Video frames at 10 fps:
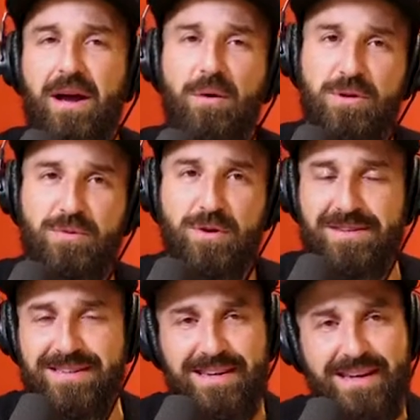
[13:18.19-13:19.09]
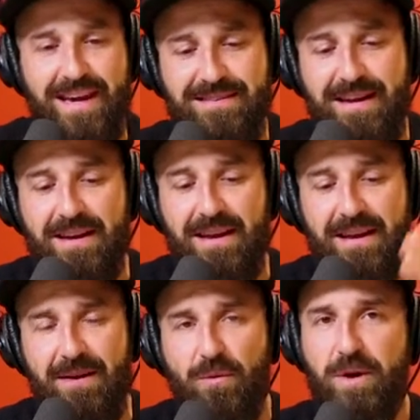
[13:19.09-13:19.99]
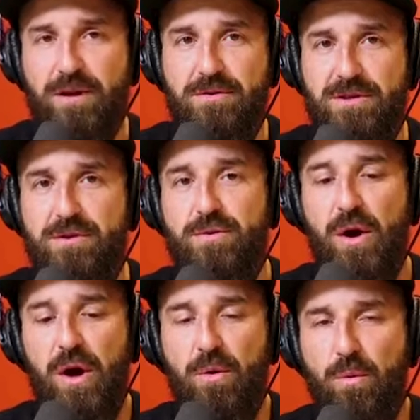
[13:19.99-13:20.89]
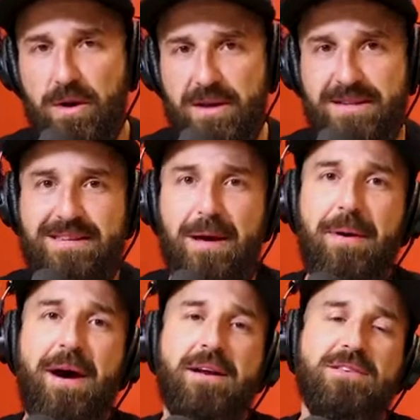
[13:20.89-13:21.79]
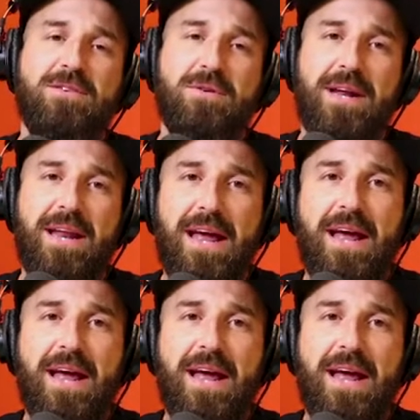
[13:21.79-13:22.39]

I wish CDK said, we do too. We're going to step out and do it.